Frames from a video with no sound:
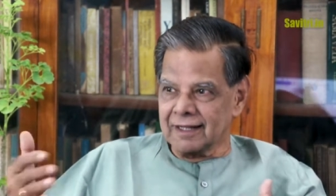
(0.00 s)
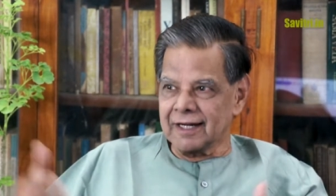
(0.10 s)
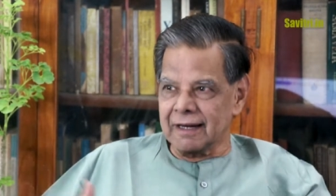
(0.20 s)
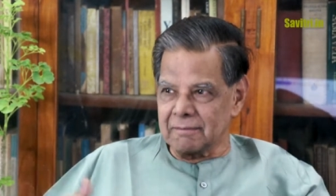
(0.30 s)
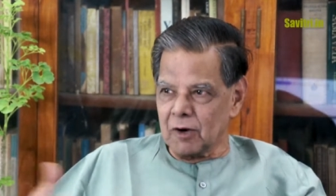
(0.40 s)

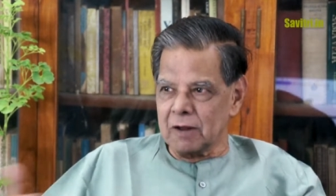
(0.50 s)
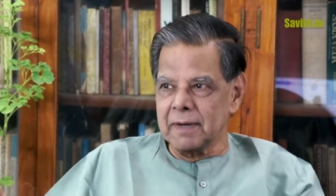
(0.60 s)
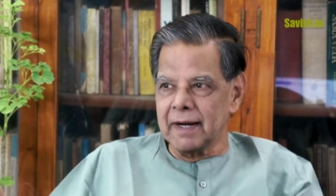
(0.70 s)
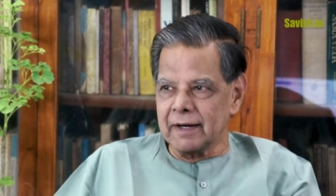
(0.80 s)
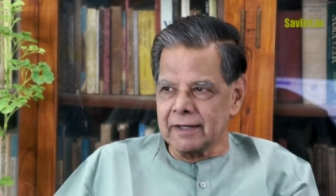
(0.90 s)
that
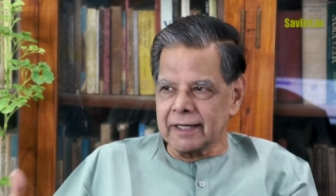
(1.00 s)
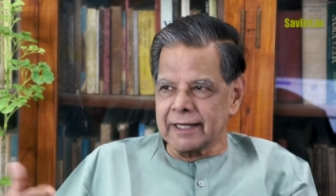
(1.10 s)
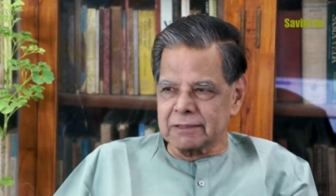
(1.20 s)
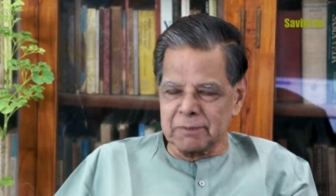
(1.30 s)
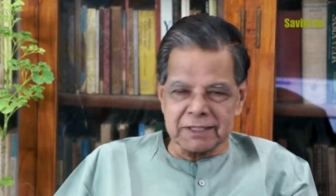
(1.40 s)
embodiment, that
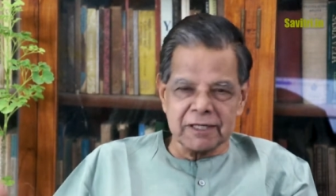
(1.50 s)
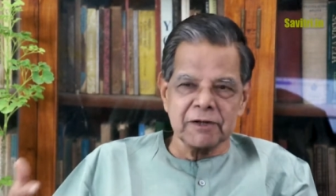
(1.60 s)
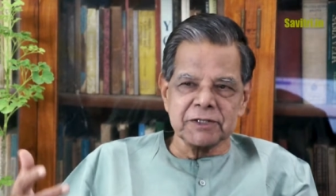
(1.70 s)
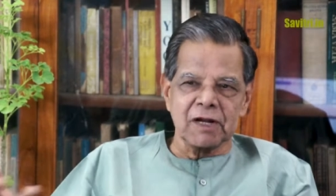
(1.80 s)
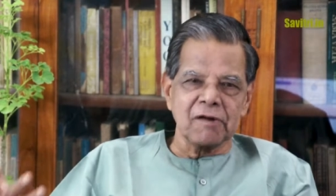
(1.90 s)
expression
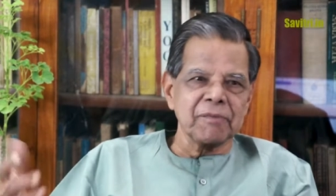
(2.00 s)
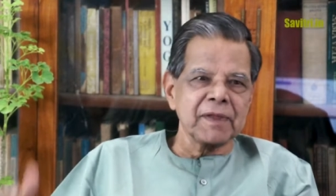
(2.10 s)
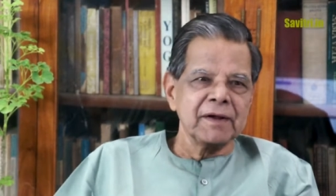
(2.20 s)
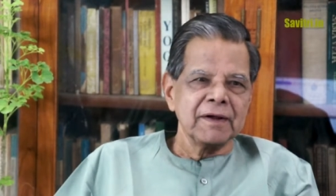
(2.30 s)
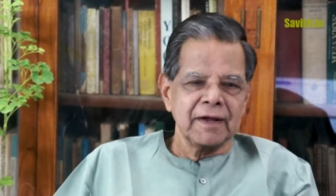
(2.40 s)
itself
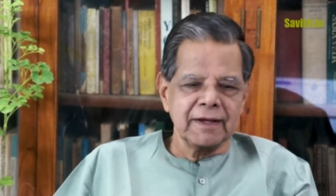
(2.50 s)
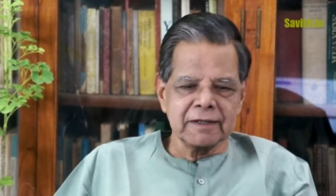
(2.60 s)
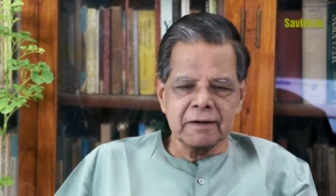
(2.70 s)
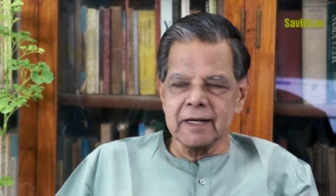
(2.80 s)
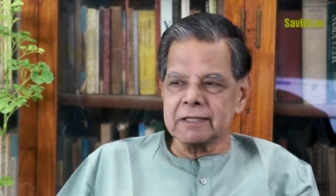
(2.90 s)

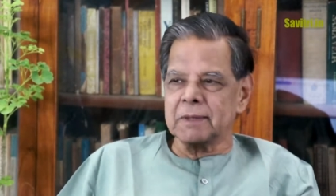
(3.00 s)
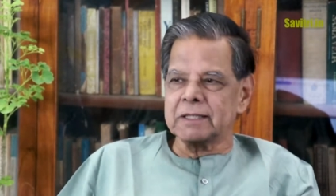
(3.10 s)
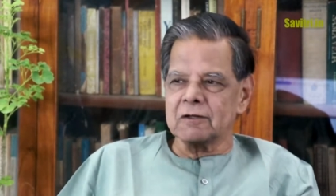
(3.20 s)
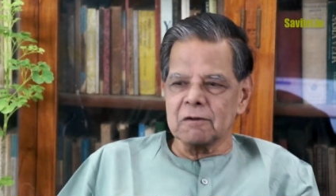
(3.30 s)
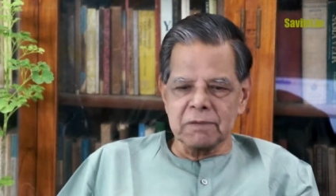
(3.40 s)
is an
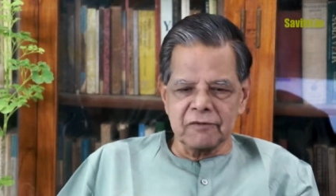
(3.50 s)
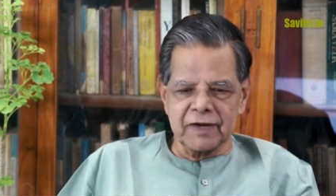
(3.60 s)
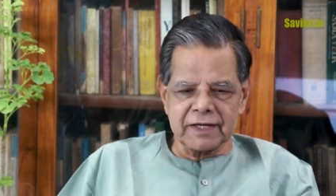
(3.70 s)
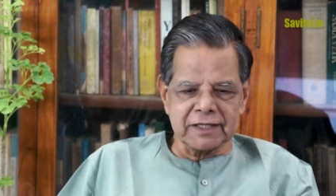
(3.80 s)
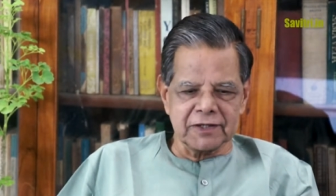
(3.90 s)
expression of
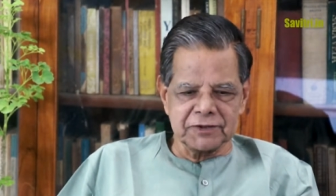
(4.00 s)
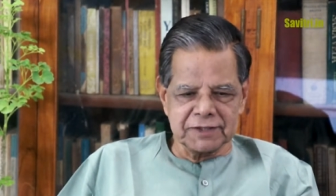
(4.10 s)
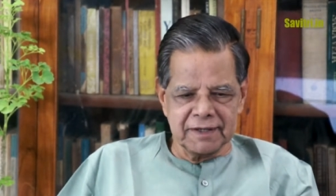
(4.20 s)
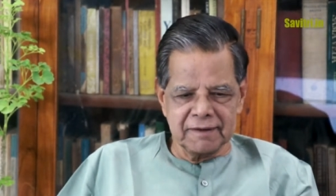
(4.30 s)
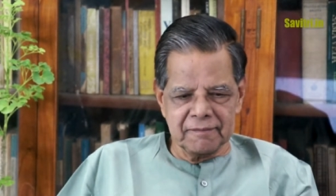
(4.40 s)
perfection.
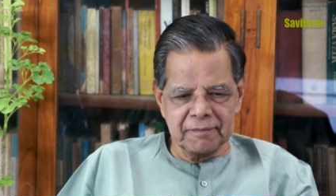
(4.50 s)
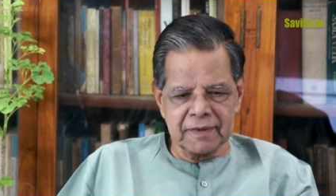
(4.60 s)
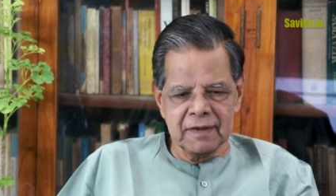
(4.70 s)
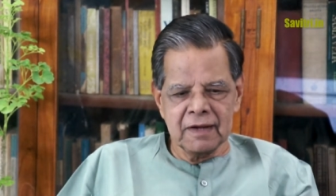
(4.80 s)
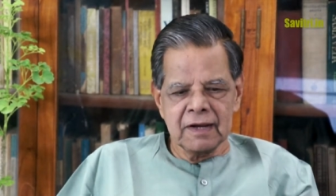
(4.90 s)
You
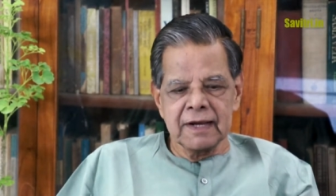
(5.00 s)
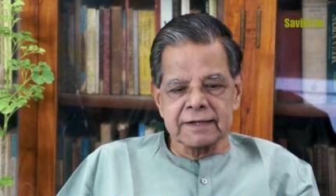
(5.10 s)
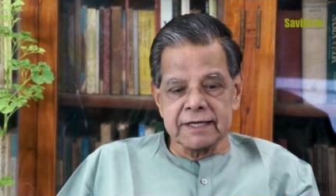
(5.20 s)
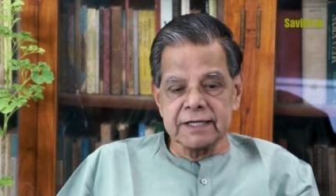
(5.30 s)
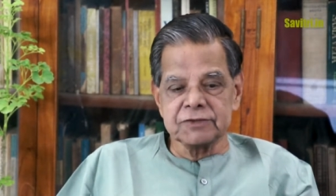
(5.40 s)

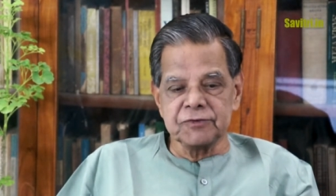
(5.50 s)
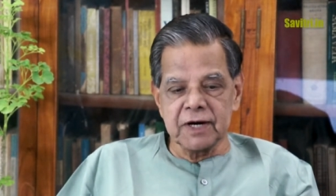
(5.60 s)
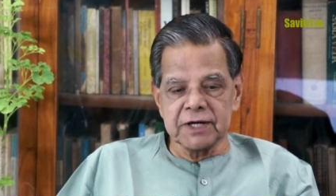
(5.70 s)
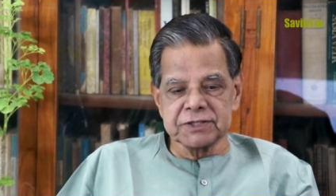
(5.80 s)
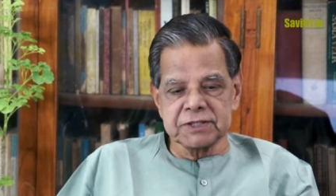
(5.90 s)
Since
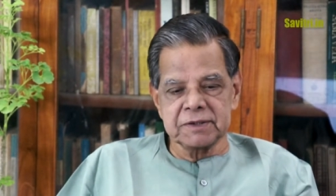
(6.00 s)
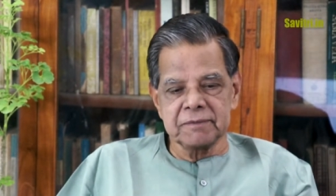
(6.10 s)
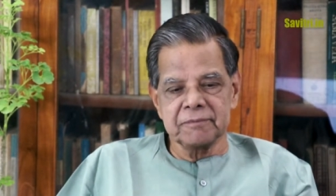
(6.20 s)
first